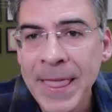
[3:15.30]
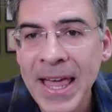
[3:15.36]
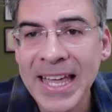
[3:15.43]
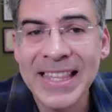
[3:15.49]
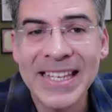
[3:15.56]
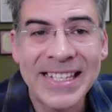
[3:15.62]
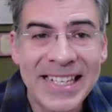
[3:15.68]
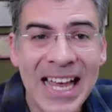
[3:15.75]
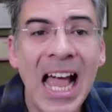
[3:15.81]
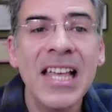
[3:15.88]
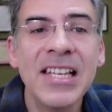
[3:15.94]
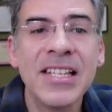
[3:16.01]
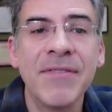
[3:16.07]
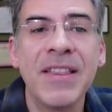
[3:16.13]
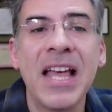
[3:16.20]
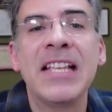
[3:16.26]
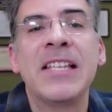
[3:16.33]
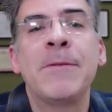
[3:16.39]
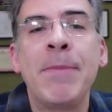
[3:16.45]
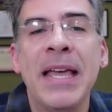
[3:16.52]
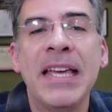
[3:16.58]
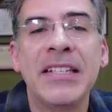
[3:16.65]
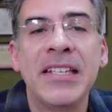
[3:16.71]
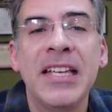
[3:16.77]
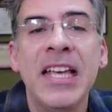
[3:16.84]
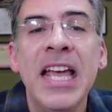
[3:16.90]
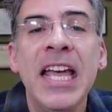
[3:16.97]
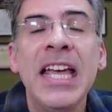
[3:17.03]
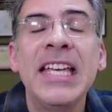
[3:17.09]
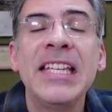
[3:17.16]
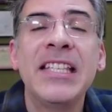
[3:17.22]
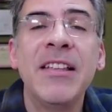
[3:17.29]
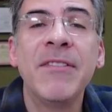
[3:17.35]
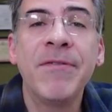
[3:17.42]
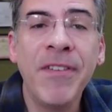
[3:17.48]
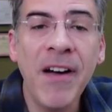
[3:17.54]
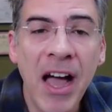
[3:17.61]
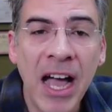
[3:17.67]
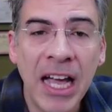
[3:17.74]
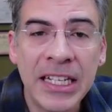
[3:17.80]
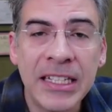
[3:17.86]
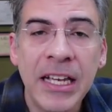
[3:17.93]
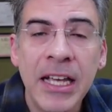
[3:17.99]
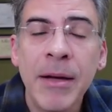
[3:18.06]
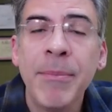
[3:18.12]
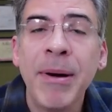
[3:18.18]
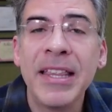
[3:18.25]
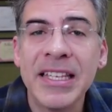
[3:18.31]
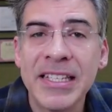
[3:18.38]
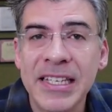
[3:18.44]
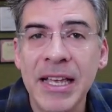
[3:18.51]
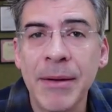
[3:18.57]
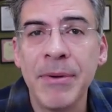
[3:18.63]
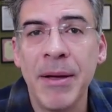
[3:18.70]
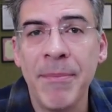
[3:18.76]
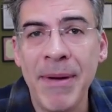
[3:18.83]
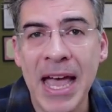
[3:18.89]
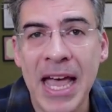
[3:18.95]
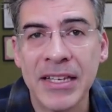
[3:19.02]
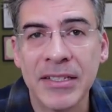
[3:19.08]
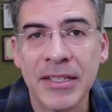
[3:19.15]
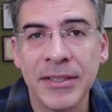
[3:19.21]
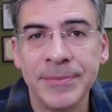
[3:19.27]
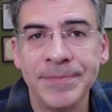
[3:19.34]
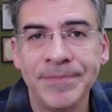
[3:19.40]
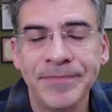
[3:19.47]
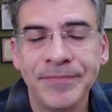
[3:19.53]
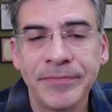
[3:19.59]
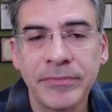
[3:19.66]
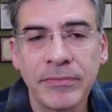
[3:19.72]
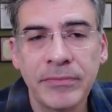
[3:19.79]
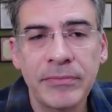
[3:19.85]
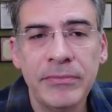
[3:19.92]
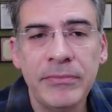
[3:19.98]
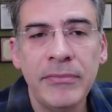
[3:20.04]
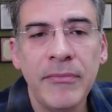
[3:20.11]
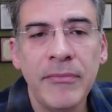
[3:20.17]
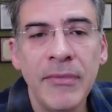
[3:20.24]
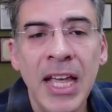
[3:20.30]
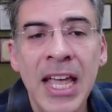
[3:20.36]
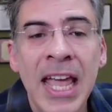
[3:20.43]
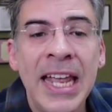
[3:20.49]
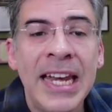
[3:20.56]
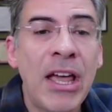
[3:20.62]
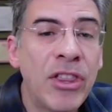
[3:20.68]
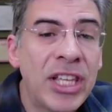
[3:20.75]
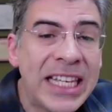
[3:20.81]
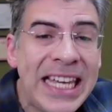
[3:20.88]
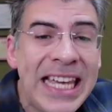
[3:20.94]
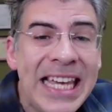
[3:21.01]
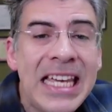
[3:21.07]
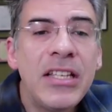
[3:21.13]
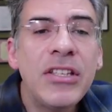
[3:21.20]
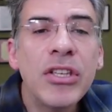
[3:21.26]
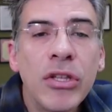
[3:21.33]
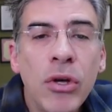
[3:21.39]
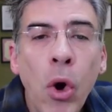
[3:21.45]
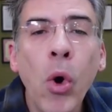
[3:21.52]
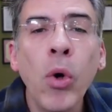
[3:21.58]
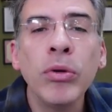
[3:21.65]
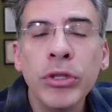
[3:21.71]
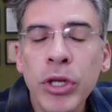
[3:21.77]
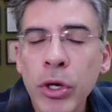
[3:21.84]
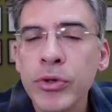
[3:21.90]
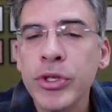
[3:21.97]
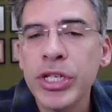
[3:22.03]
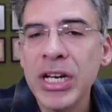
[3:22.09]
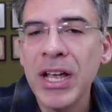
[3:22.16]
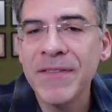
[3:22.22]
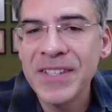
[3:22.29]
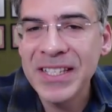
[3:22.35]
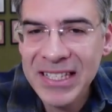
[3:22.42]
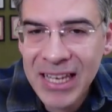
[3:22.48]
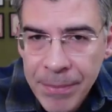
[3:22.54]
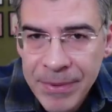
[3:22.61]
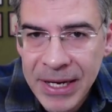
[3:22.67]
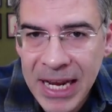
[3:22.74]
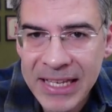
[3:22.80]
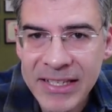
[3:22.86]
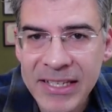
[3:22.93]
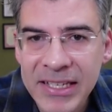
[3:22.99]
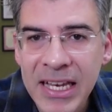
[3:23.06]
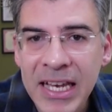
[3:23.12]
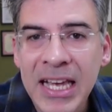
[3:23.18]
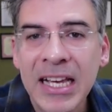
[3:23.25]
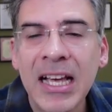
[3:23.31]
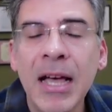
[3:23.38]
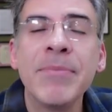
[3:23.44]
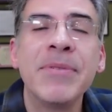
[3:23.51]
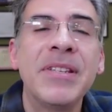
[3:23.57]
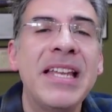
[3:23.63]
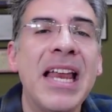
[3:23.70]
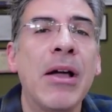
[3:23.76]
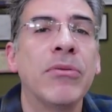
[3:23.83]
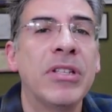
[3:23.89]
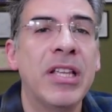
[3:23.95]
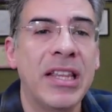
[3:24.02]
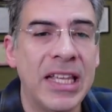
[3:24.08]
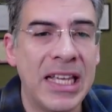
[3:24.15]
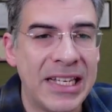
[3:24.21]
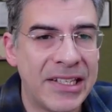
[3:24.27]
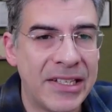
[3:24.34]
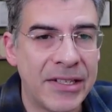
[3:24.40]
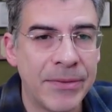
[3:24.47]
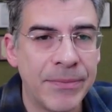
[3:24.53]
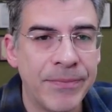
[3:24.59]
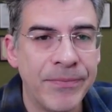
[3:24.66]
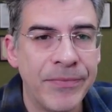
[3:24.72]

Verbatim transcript: and the size of that space is defined by the subnet mask. Now, the key to the whole notion of subnets comes down to this.